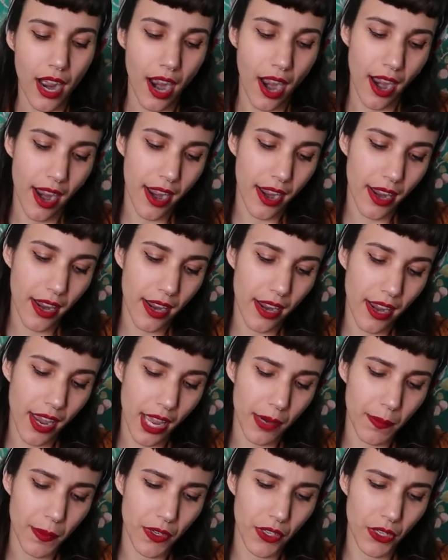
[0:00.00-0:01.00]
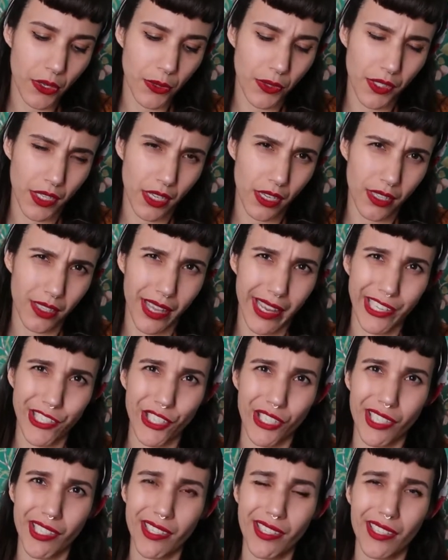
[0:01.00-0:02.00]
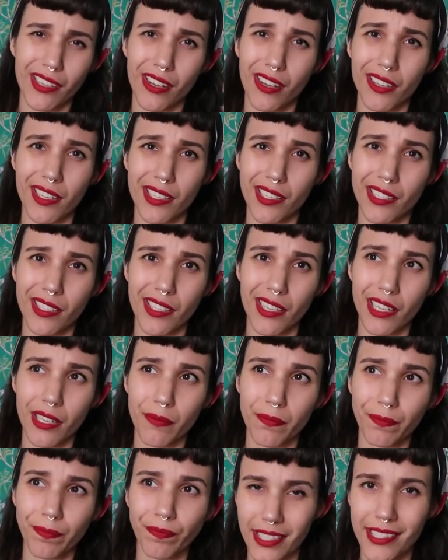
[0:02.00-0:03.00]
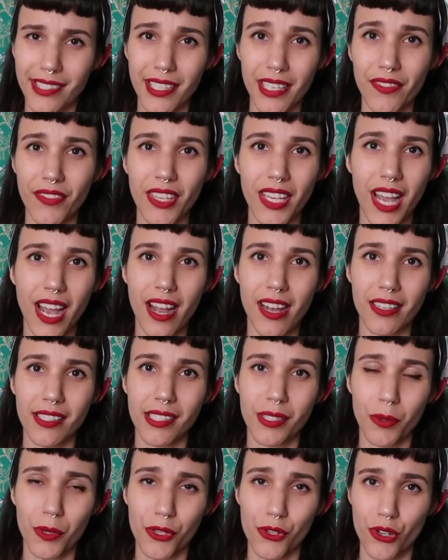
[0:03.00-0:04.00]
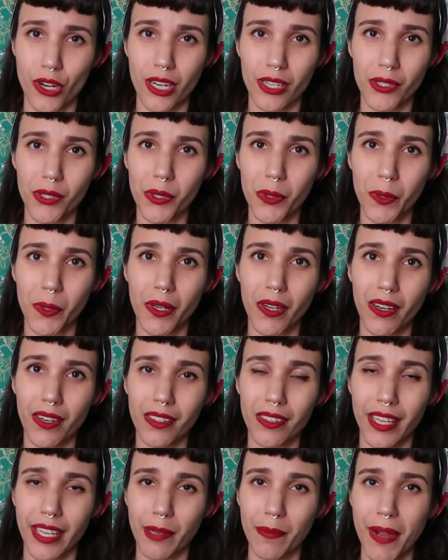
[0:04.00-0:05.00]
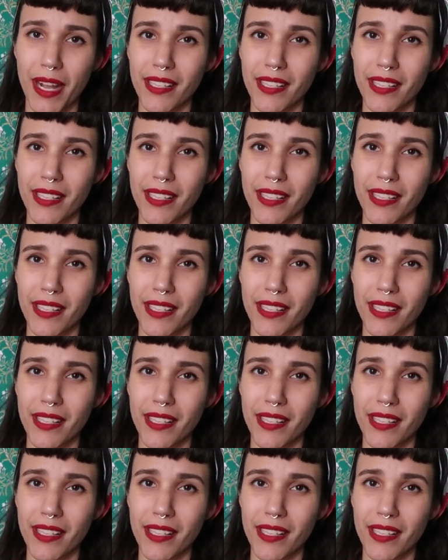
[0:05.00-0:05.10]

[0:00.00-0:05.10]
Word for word: I had been using like just honestly CVS or drugstore like